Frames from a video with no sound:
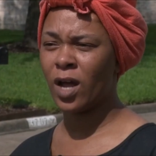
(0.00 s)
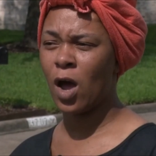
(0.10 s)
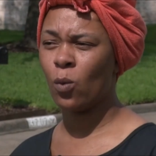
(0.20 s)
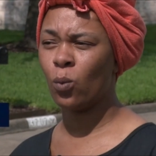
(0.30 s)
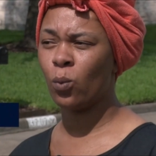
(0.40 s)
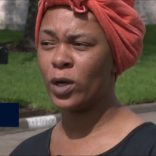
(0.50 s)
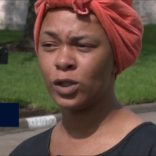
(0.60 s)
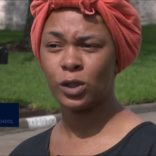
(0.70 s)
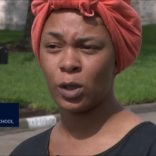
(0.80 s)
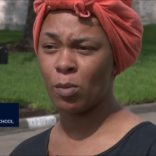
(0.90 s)
When I
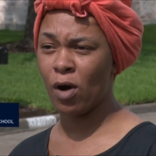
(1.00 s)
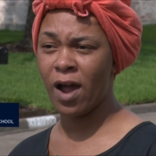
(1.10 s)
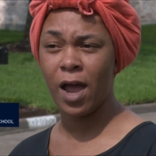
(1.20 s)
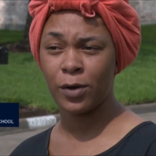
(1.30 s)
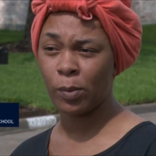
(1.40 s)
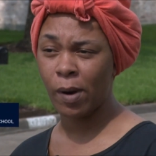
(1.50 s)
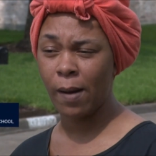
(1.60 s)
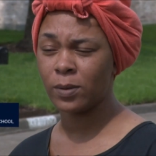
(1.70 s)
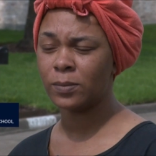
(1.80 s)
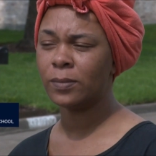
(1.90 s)
went to Lamar, I had no
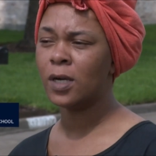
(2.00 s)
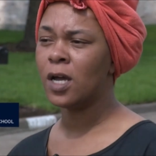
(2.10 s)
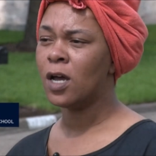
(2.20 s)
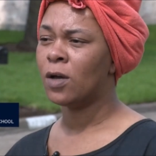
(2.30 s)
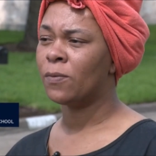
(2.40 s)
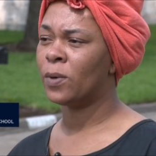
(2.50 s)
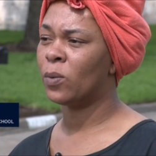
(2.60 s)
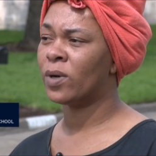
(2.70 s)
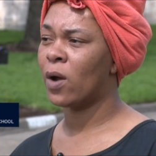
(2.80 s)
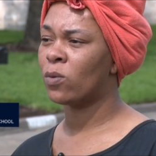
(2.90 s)
problem.
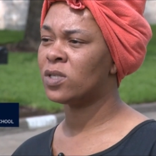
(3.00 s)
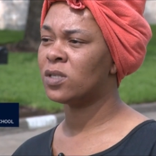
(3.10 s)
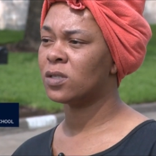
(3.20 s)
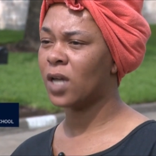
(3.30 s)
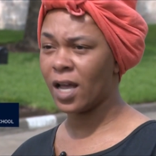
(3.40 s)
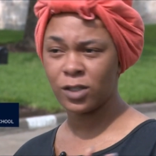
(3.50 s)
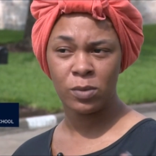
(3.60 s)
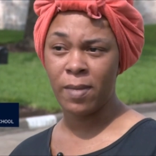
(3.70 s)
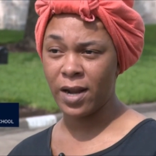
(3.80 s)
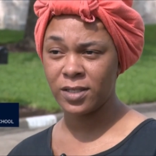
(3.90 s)
But when I
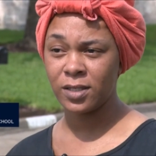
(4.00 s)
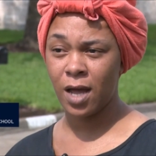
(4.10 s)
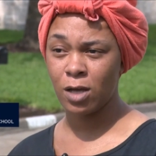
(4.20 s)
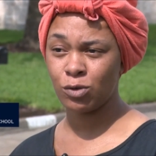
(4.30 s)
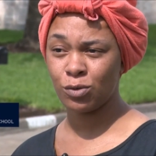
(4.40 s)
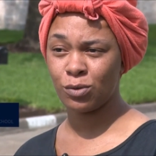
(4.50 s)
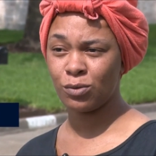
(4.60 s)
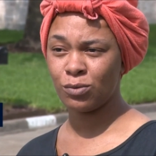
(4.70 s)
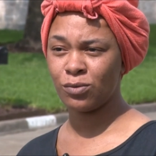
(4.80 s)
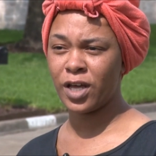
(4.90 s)
got to Madison High
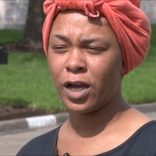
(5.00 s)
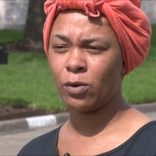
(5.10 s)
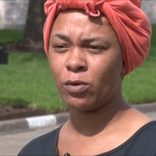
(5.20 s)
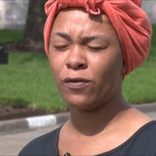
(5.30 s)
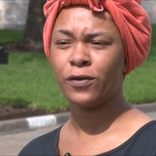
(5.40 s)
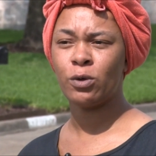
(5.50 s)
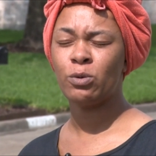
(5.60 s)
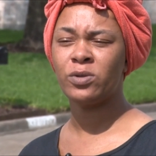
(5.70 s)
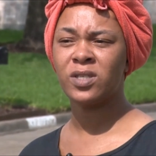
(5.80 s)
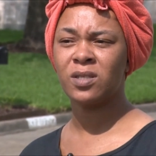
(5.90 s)
School, they
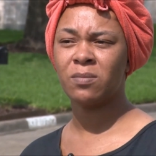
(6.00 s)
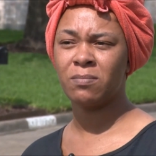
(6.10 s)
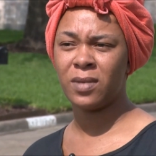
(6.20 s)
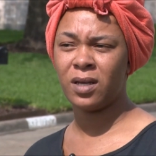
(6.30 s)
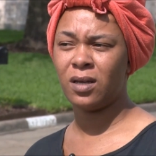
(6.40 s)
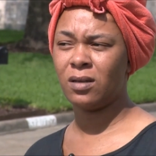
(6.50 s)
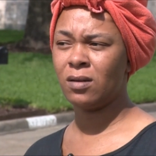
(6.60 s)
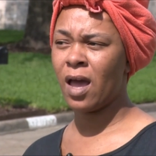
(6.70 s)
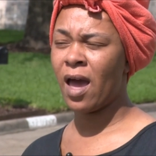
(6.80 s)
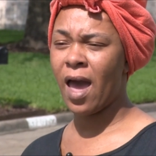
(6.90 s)
refused
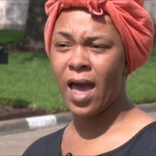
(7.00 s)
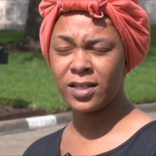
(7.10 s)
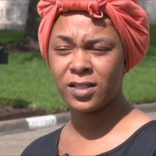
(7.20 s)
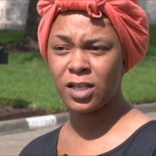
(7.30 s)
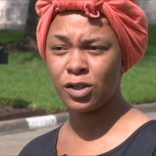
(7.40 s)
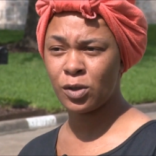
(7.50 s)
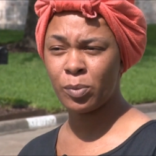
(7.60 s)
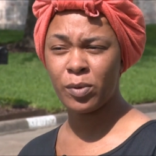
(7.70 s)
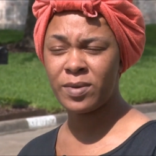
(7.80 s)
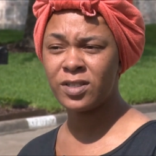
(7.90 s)
me access to
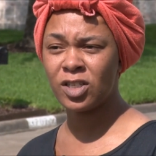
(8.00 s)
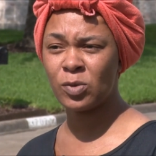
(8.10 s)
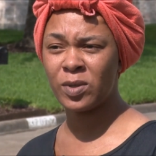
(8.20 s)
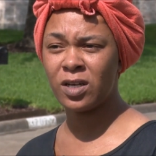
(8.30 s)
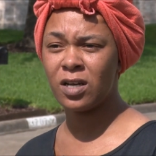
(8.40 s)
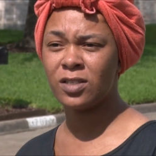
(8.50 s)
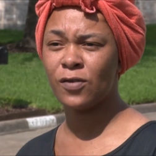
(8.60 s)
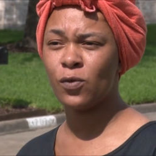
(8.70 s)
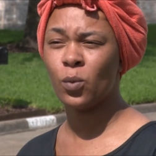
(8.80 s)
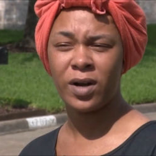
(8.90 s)
the premises
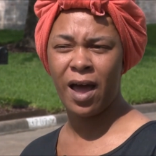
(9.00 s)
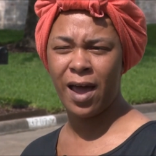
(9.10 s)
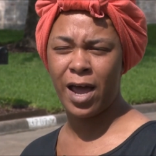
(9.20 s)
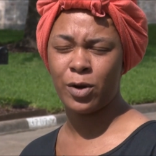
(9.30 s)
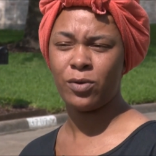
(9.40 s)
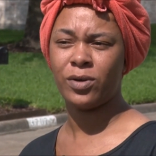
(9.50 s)
because of what I had